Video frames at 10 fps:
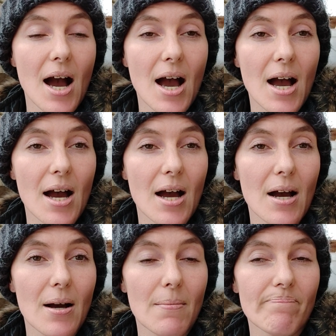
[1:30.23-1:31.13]

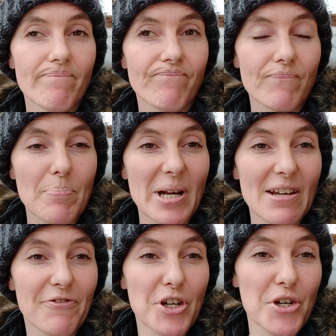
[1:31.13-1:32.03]
But
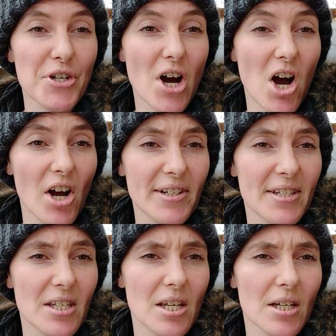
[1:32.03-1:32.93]
if you're
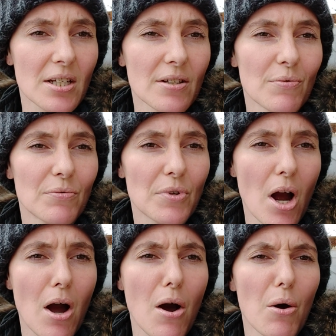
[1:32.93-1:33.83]
not
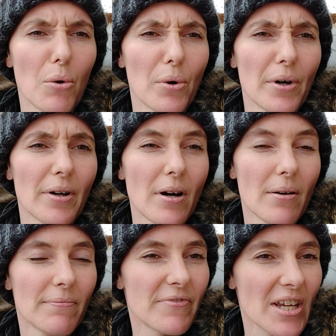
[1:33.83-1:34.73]
raw
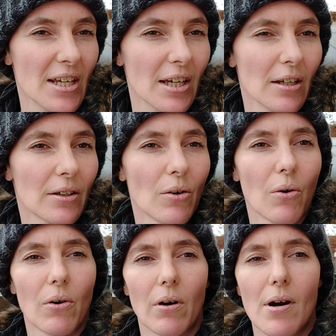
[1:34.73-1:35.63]
or vegan
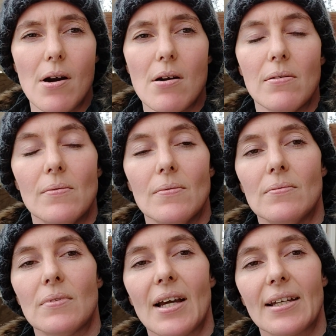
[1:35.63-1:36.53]
or
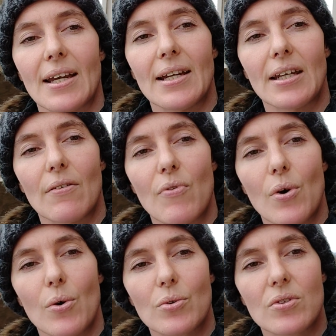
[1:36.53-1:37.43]
like any of
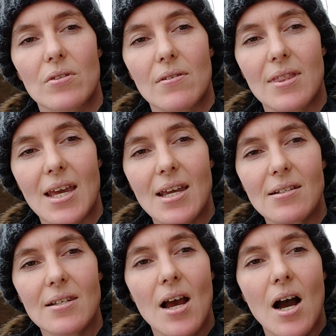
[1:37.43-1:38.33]
those
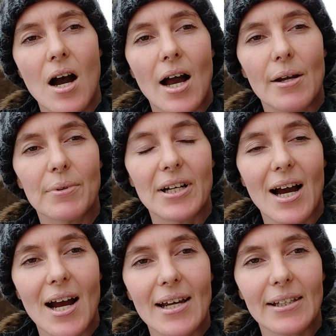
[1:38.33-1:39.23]
things, I would
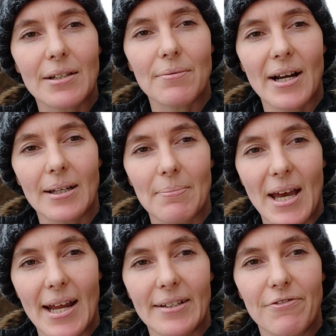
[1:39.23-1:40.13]
highly
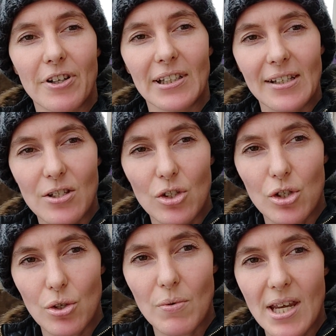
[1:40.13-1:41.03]
recommend for at least
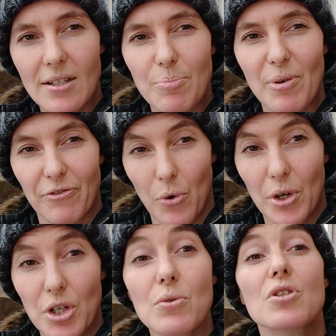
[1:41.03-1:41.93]
2 weeks
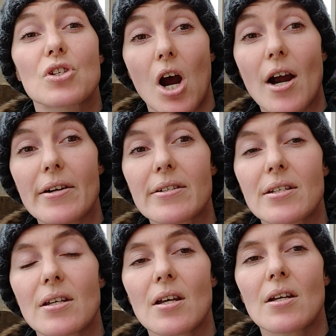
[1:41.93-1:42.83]
before you
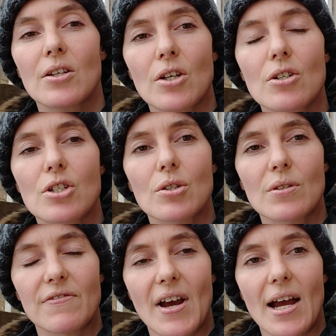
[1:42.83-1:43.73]
start your
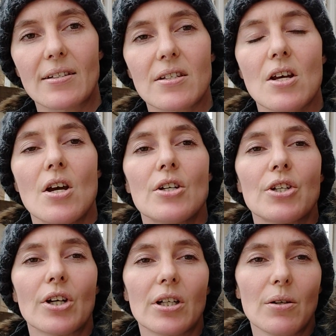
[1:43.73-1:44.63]
juice fast,
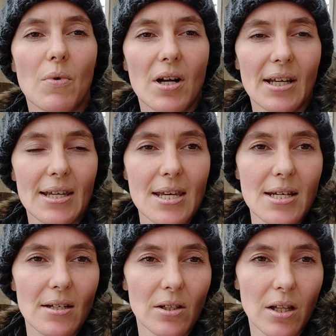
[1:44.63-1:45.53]
you're going to want to
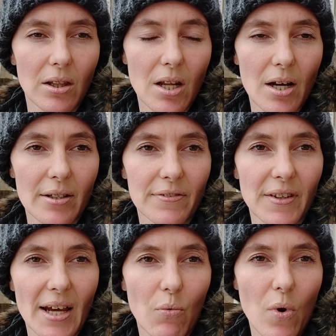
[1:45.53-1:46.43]
eat a lot of
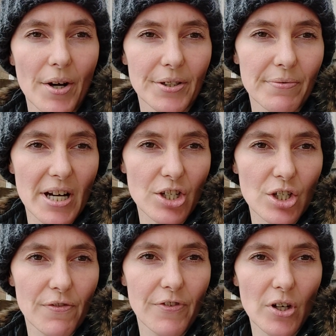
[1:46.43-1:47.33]
like
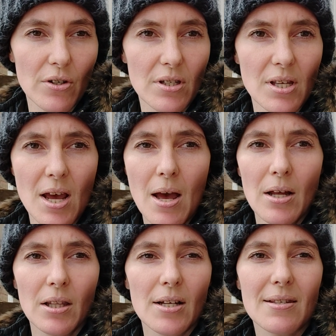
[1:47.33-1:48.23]
water-rich foods,
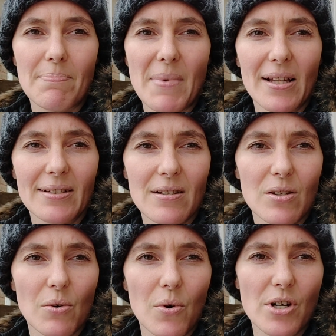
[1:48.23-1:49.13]
lots of
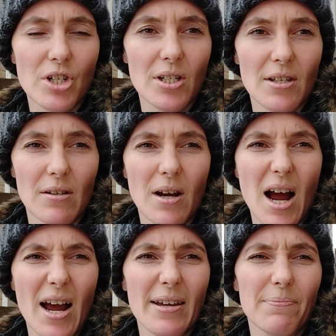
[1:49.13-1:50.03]
melons, oranges,
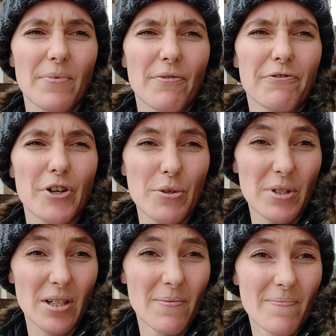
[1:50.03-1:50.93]
high fruit.